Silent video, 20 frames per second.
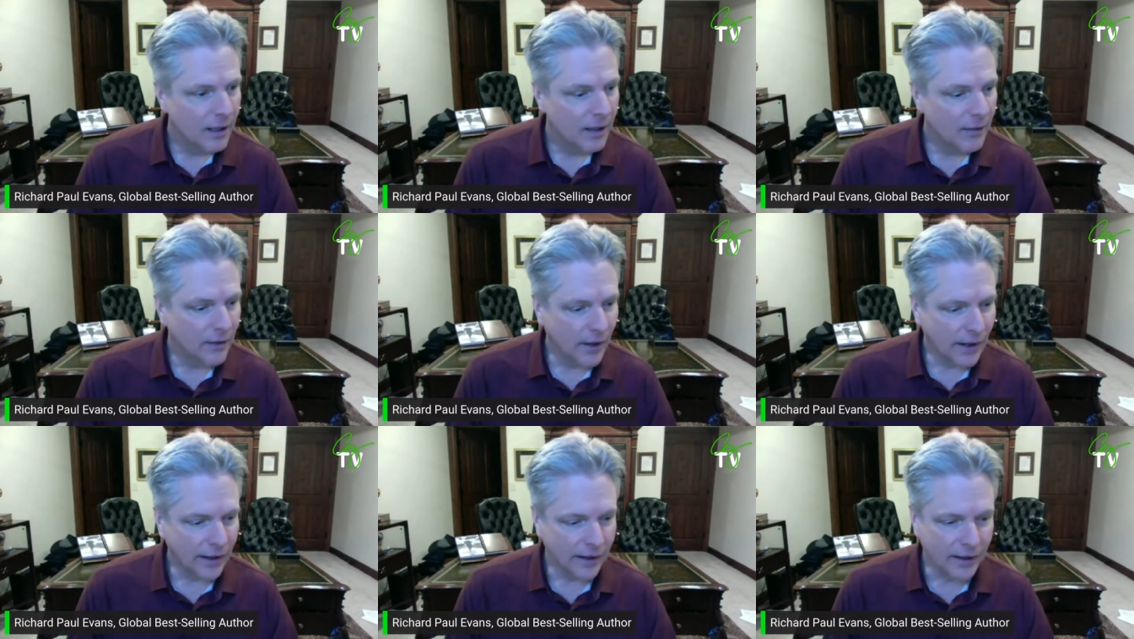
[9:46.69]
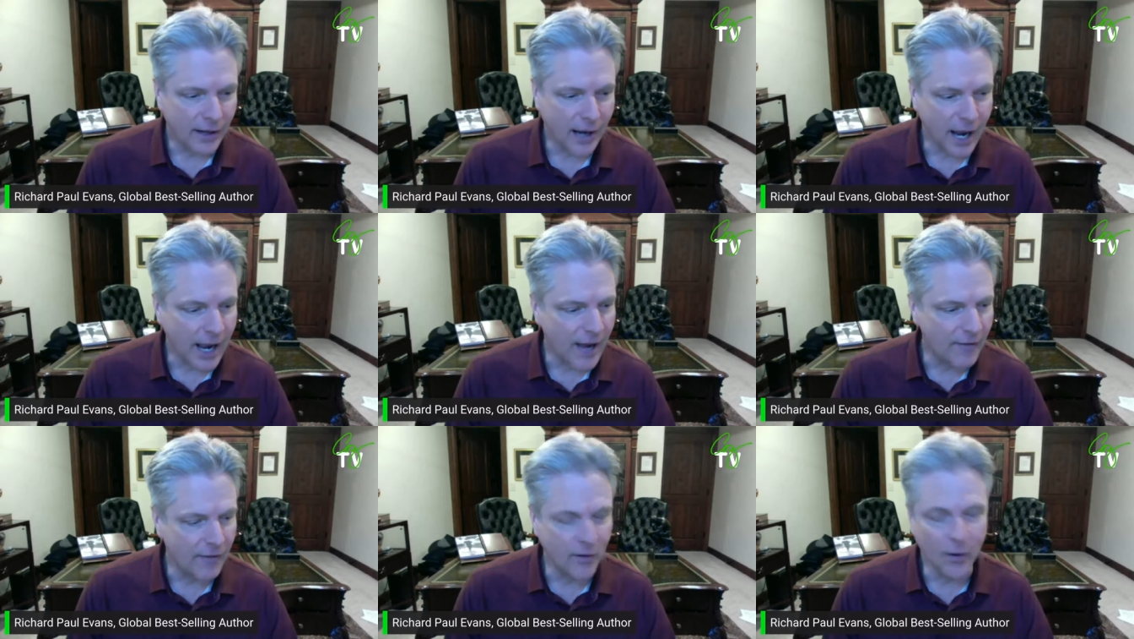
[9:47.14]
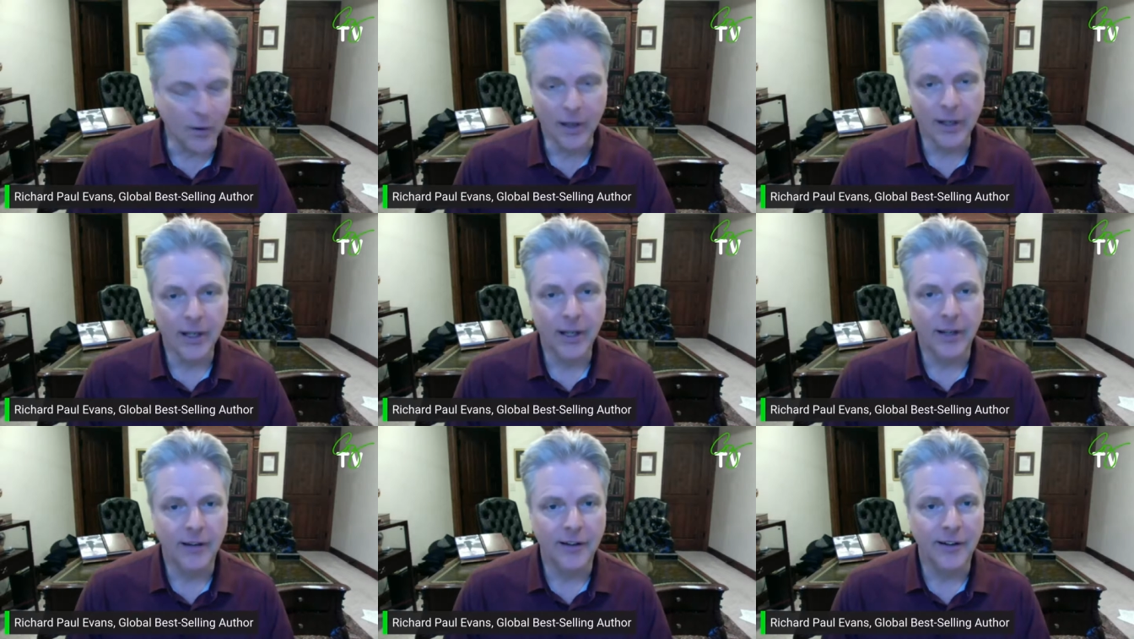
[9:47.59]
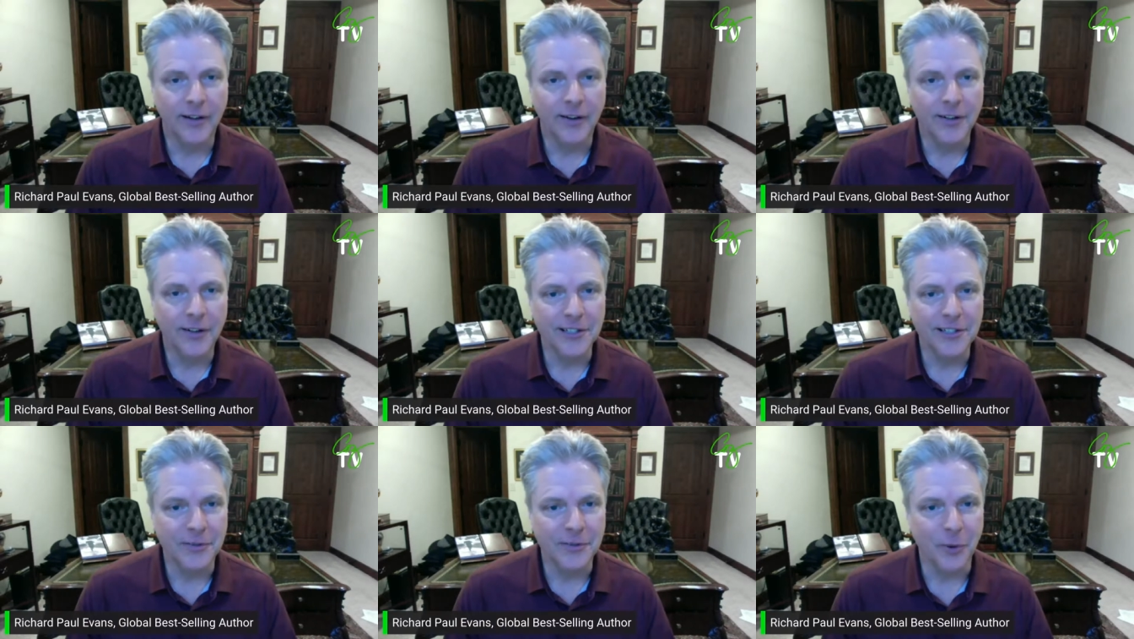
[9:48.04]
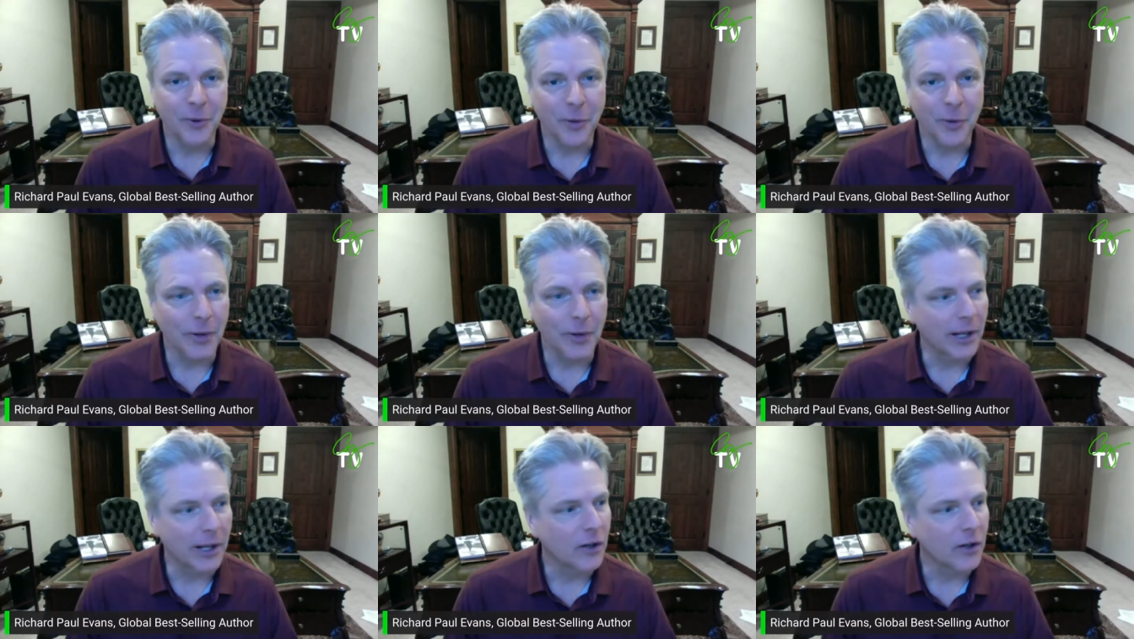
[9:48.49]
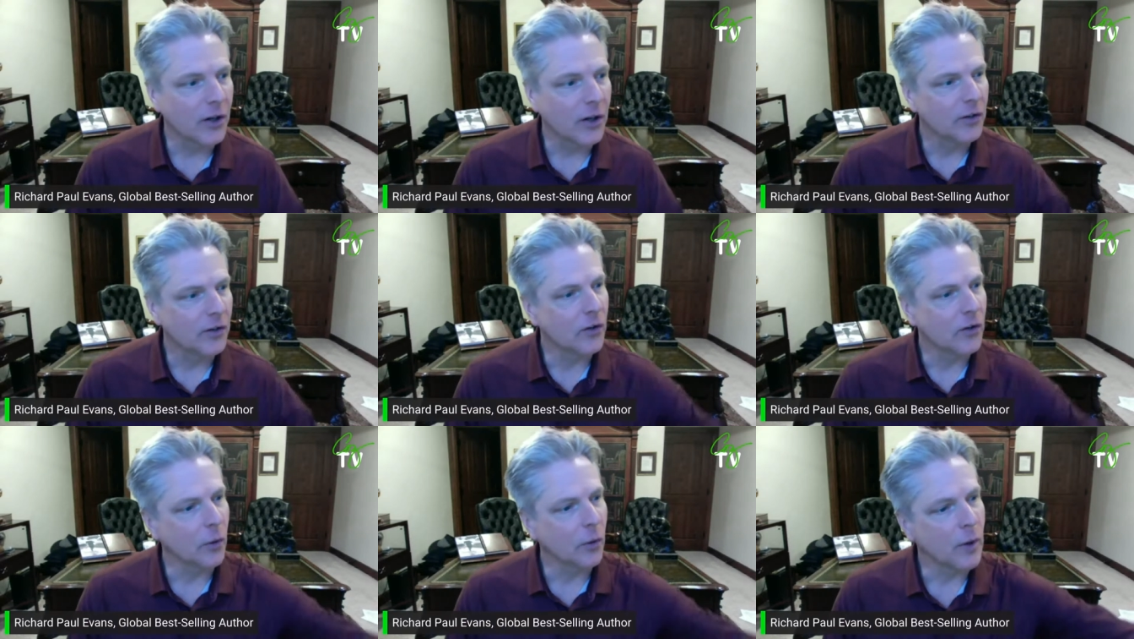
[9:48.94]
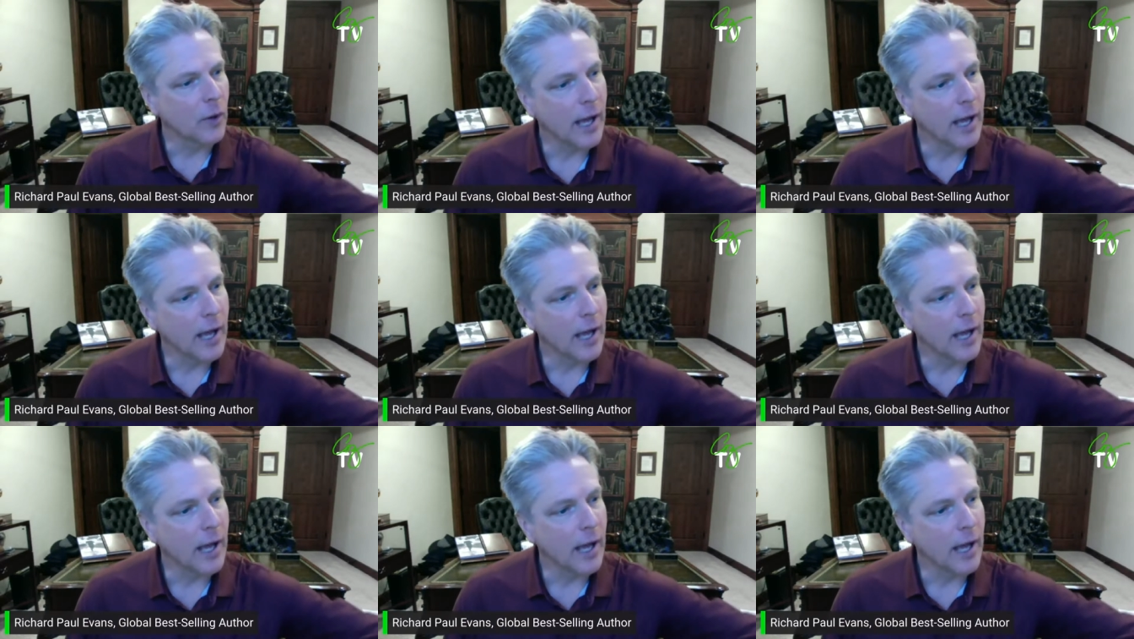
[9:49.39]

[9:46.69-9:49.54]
it's like i have no idea you know i just wrote what i could so